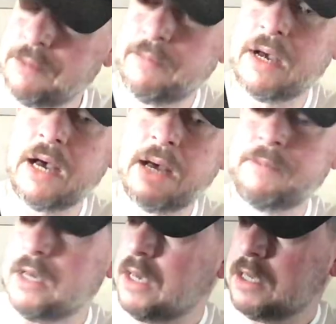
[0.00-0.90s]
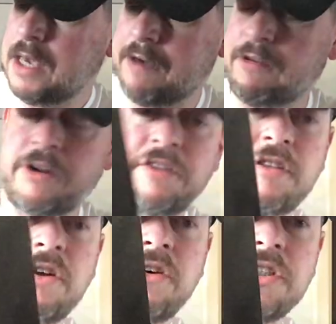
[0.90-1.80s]
But yeah, Floating Into
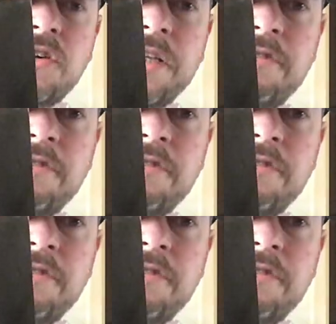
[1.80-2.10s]
the Night, Julie